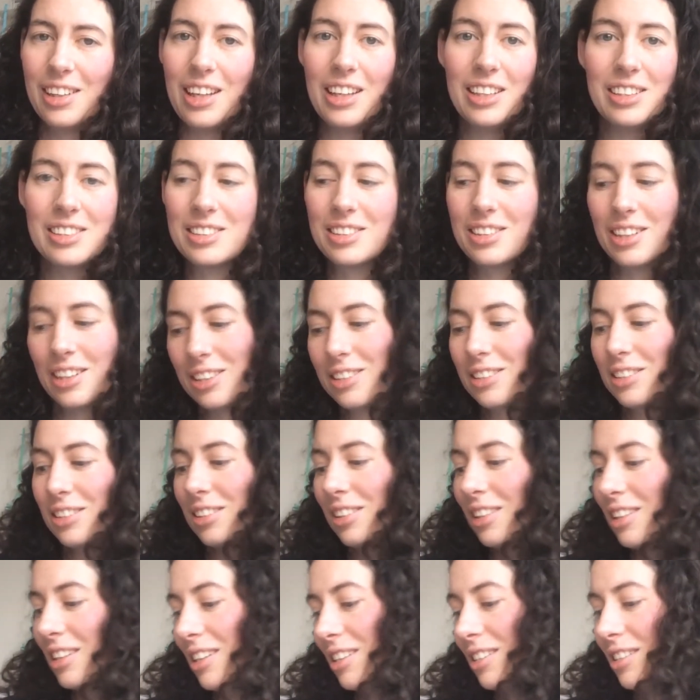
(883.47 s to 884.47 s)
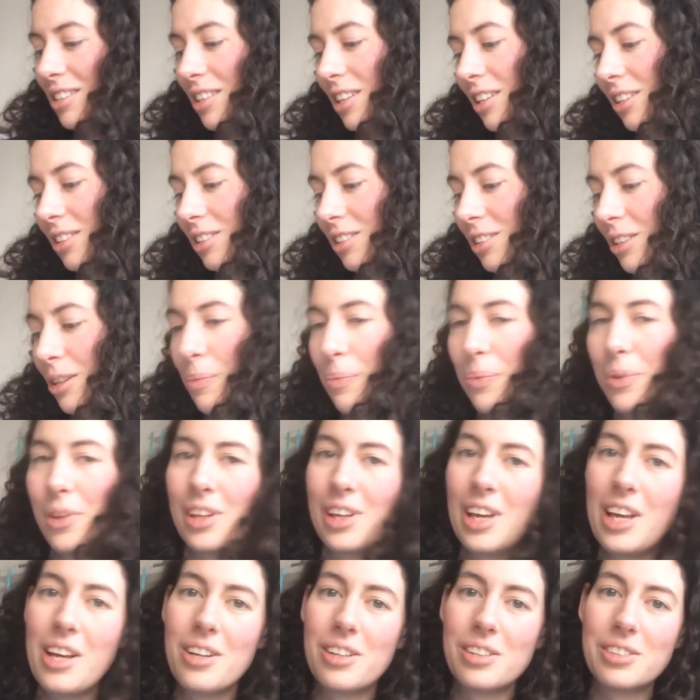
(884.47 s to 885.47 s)
It's not
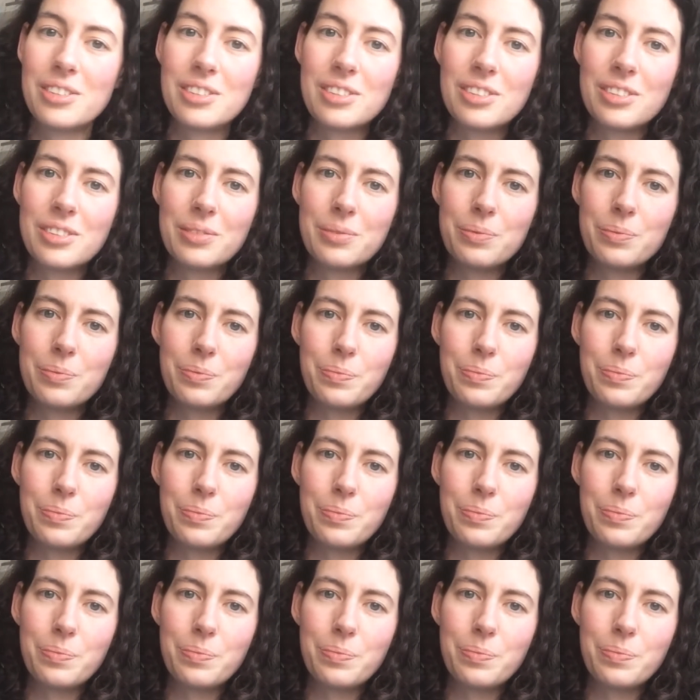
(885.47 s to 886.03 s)
something else.